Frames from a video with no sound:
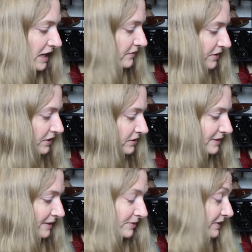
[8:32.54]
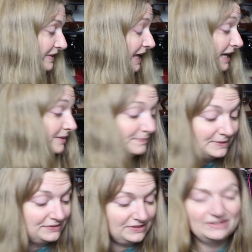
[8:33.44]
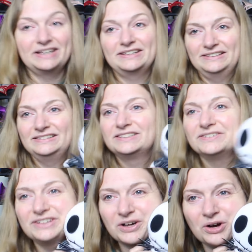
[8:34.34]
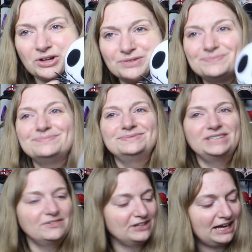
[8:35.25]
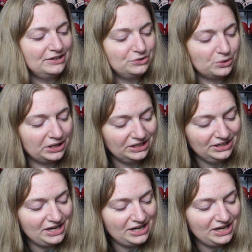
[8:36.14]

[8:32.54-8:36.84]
out of it. I really can't because it's like literally all stuff that I adore.